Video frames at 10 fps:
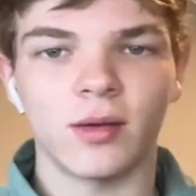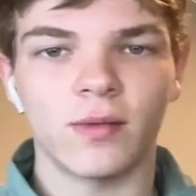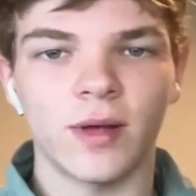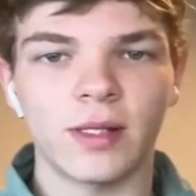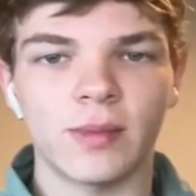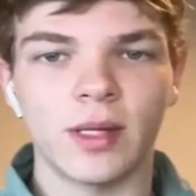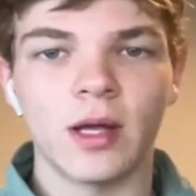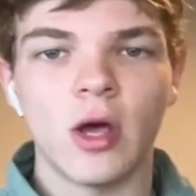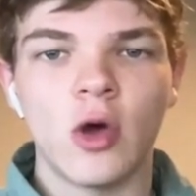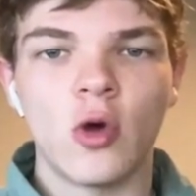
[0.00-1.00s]
defenseman,
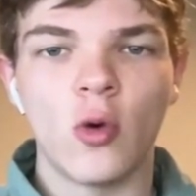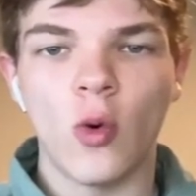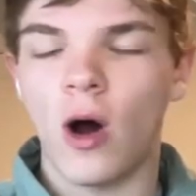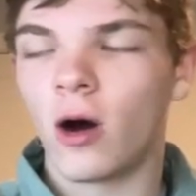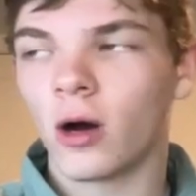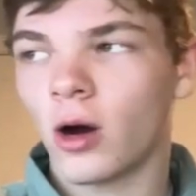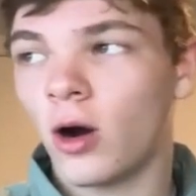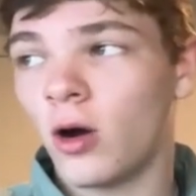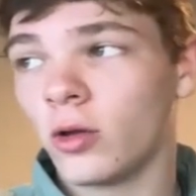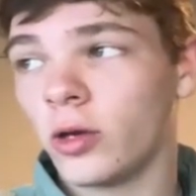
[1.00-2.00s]
who are
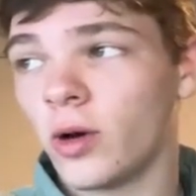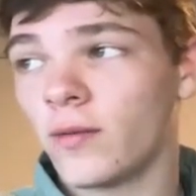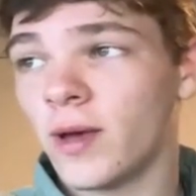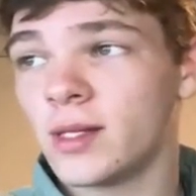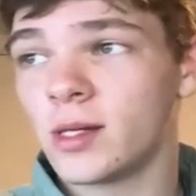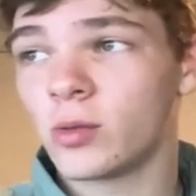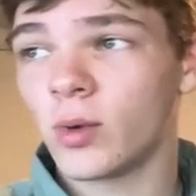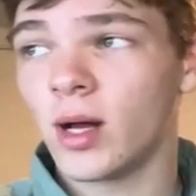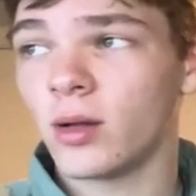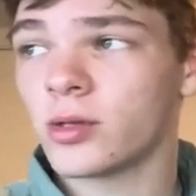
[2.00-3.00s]
all UFAs as
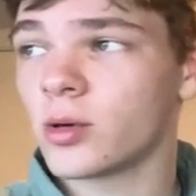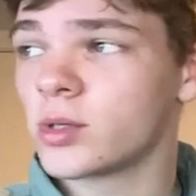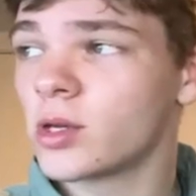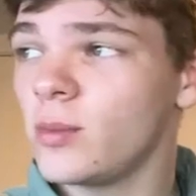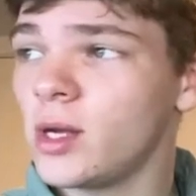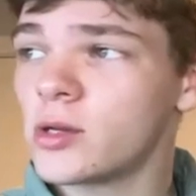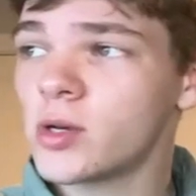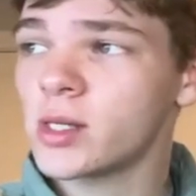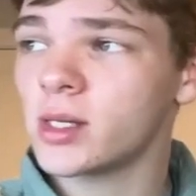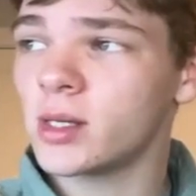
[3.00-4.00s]
well. So it's going to be
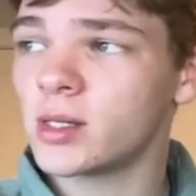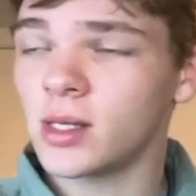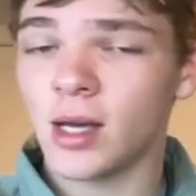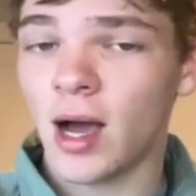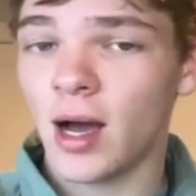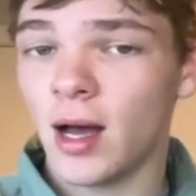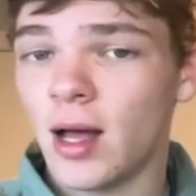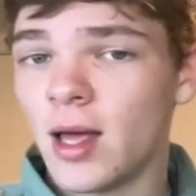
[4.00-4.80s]
interesting to see. Uh,